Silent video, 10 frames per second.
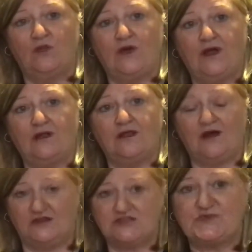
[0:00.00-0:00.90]
Well,
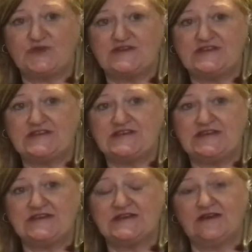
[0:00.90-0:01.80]
I burst into
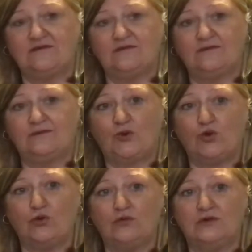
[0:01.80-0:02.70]
tears, and
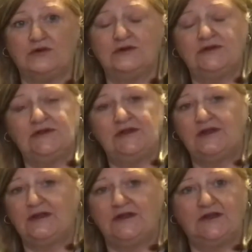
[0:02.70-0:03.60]
Paul
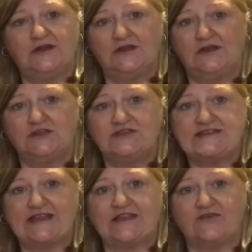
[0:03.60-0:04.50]

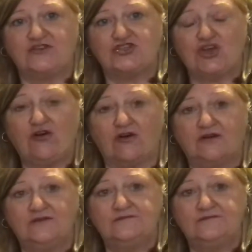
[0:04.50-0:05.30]
just sat there in shock.